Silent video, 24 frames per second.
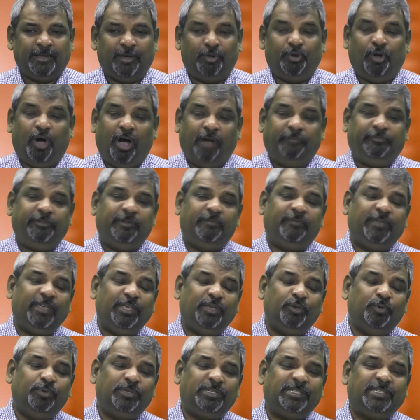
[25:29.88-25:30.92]
And often we
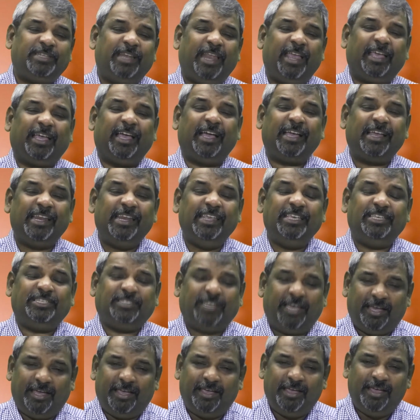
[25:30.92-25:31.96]
use it like a
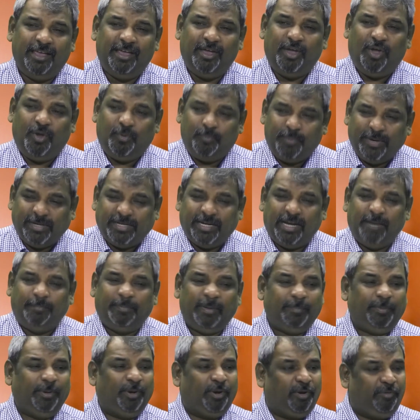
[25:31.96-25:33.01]
cliche. We tell
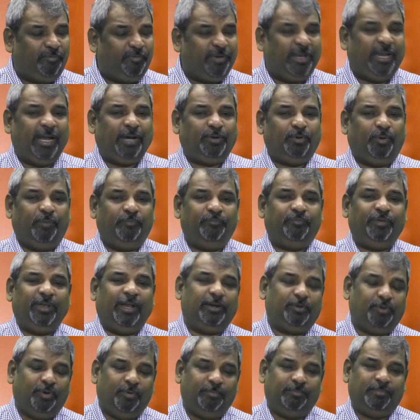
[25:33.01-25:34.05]
people, you know, feel at
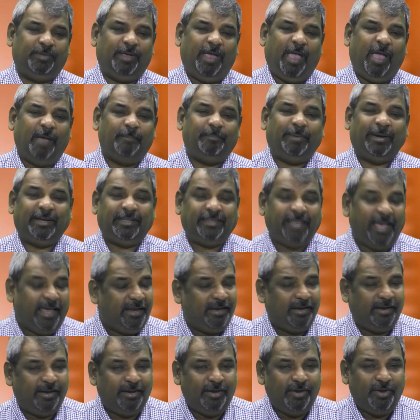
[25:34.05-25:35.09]
home. But
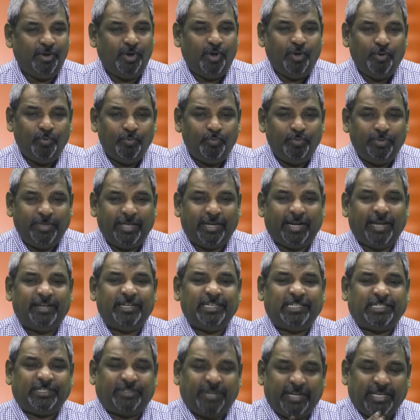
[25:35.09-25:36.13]
then there are
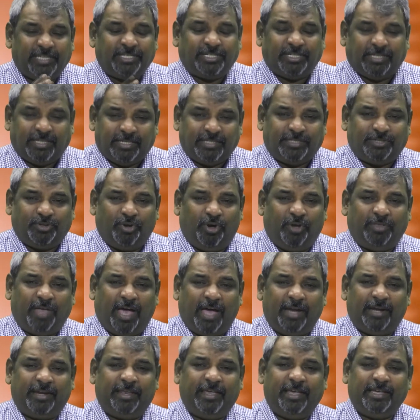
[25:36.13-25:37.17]
restrictions on
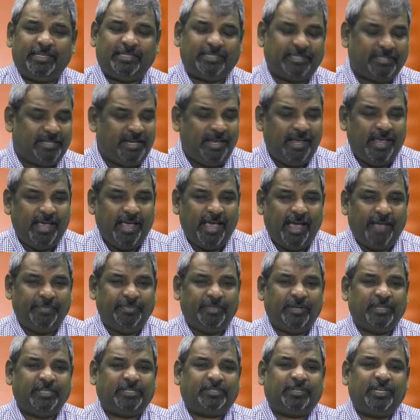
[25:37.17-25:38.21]
our guests, and
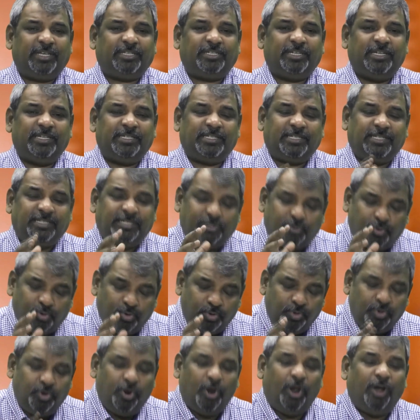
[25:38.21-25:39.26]
the restrictions do
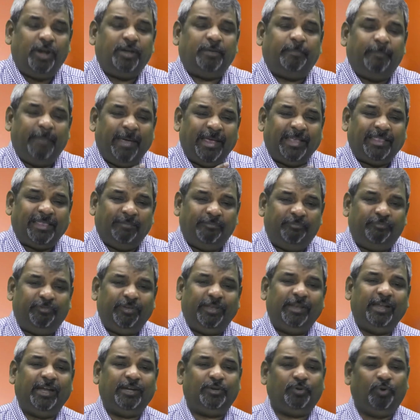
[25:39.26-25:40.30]
not make them
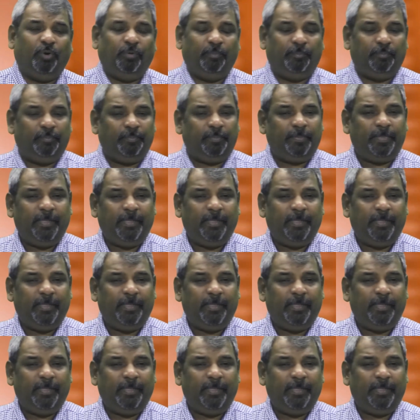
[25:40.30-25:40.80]
feel at home.